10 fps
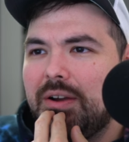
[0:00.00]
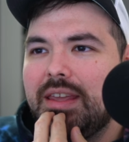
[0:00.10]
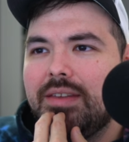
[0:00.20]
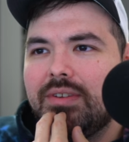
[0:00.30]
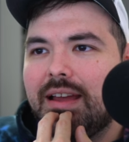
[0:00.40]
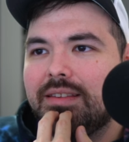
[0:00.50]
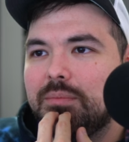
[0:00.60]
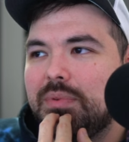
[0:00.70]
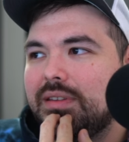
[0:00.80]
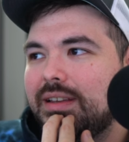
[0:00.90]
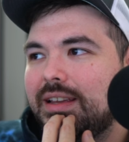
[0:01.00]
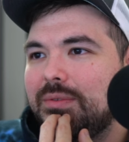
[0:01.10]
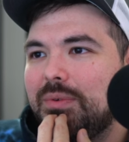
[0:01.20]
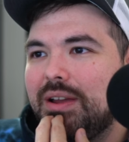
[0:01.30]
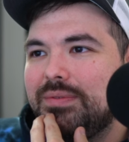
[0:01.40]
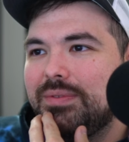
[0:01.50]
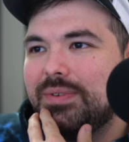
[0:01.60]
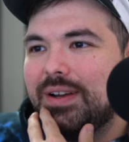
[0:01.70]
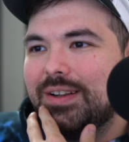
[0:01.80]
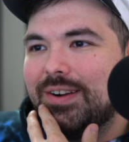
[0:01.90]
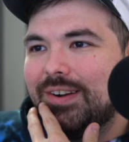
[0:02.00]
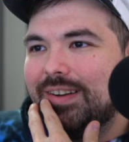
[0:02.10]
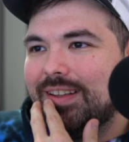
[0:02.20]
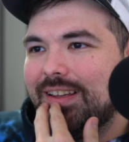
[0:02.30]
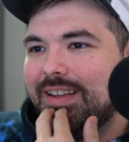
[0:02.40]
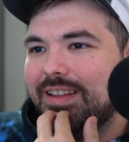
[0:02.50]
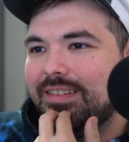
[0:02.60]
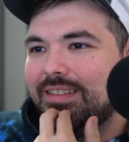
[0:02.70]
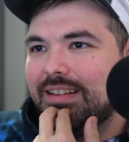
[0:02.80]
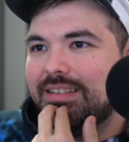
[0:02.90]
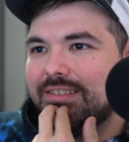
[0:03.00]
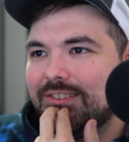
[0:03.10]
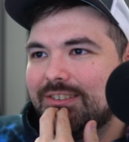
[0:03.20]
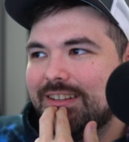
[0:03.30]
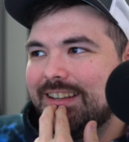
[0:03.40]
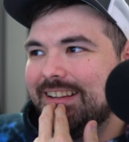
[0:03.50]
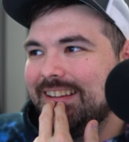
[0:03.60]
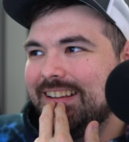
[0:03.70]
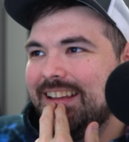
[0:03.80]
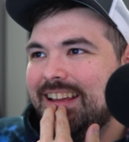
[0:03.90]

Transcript: he even adds a PCIe Wi-Fi card. That's interesting.